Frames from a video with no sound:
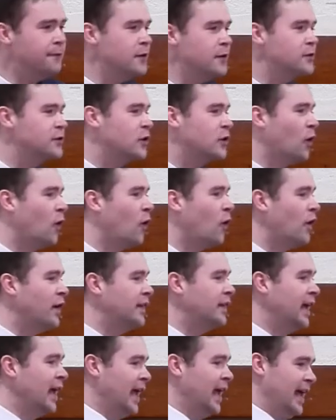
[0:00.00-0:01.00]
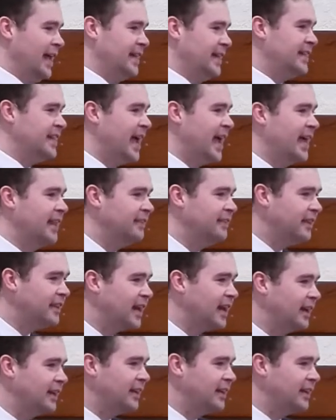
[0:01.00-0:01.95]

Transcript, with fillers: as God intended it.